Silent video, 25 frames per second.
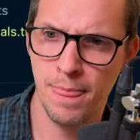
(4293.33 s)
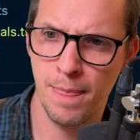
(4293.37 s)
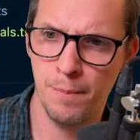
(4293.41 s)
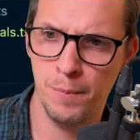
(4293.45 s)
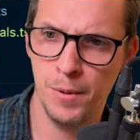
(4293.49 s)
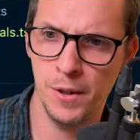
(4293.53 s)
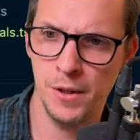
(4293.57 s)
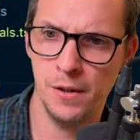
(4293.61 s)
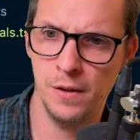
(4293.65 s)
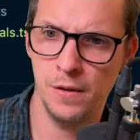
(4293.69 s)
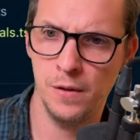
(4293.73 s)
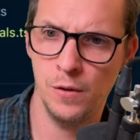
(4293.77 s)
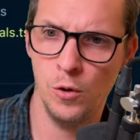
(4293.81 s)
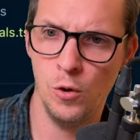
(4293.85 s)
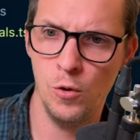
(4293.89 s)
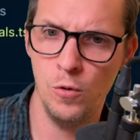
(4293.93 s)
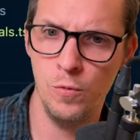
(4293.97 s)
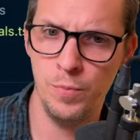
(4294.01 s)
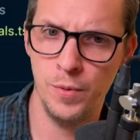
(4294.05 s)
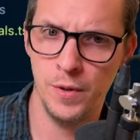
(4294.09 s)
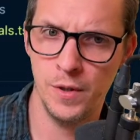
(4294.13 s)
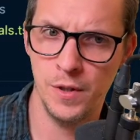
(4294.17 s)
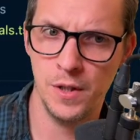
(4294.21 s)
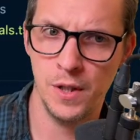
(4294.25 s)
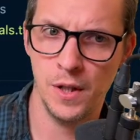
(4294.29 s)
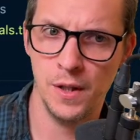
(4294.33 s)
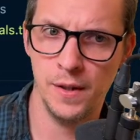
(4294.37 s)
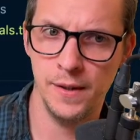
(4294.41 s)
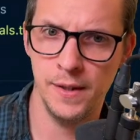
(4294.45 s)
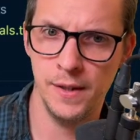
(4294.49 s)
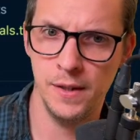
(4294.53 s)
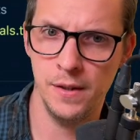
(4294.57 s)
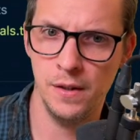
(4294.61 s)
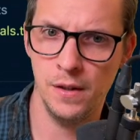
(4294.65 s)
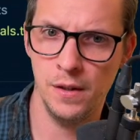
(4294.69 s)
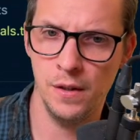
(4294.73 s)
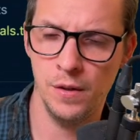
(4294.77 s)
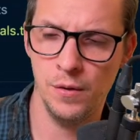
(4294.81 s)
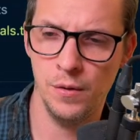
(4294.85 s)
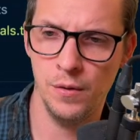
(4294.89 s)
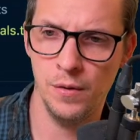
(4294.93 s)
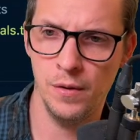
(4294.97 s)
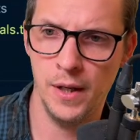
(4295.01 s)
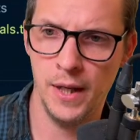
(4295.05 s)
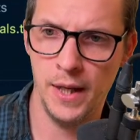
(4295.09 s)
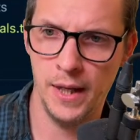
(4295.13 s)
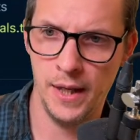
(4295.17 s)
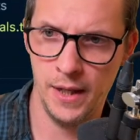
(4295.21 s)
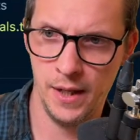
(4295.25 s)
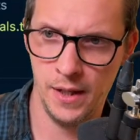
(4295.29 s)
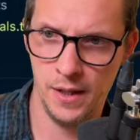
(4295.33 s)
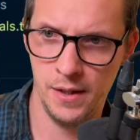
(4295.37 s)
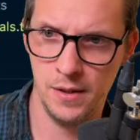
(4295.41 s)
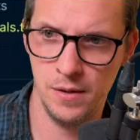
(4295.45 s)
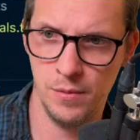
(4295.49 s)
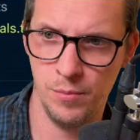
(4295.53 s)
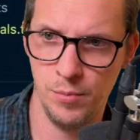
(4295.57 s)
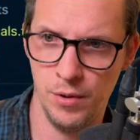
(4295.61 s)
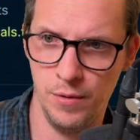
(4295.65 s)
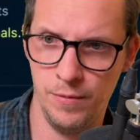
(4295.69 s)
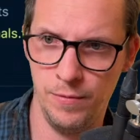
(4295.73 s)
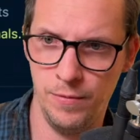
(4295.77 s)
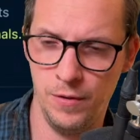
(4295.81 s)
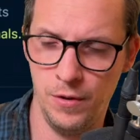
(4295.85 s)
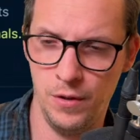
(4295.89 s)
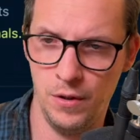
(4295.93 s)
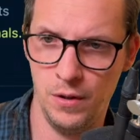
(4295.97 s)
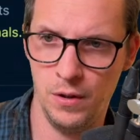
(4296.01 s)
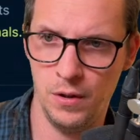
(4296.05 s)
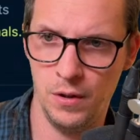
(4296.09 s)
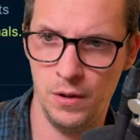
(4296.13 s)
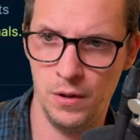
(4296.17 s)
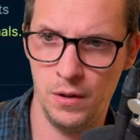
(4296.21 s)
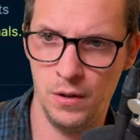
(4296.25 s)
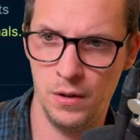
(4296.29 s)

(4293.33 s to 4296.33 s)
But an open shell DTO has a buffer.